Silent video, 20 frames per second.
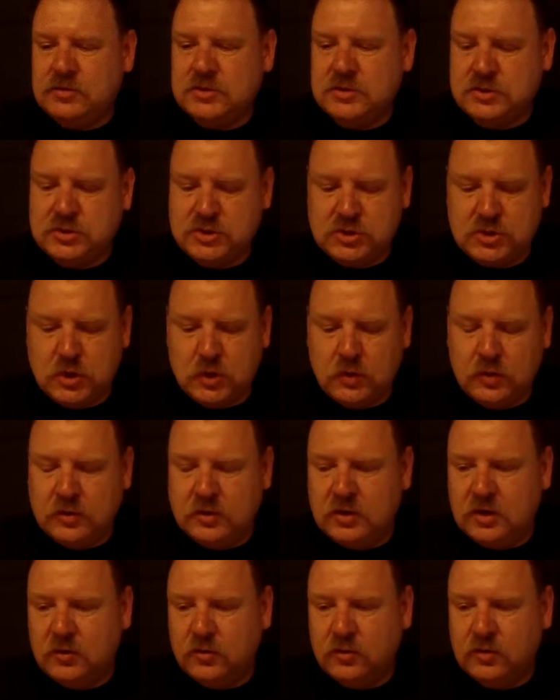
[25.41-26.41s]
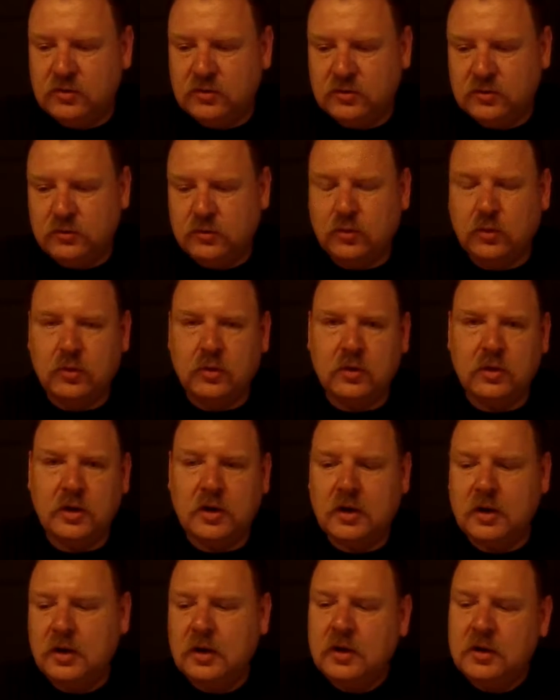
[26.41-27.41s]
just to show the difference
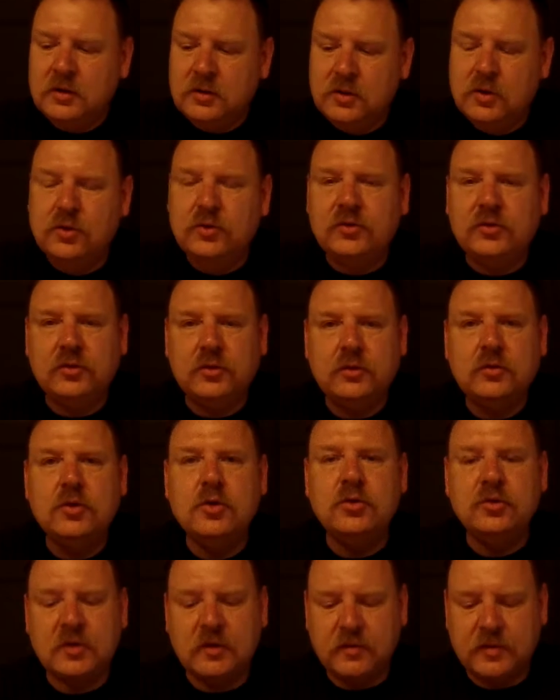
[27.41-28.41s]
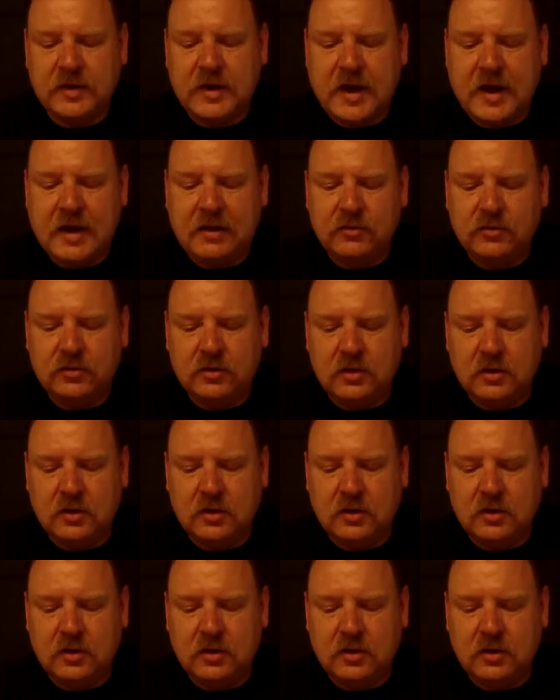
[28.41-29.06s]
for use of the knives.